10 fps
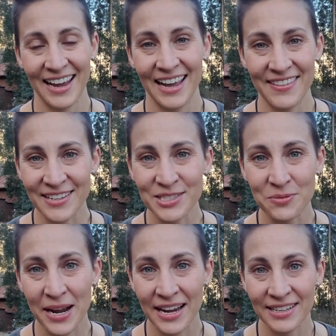And that's
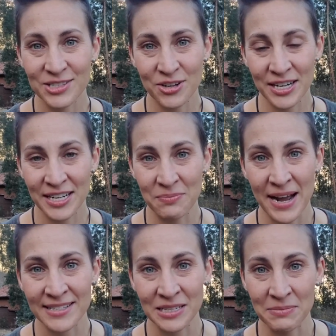the way it started
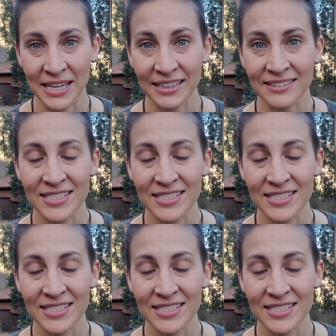impacting me.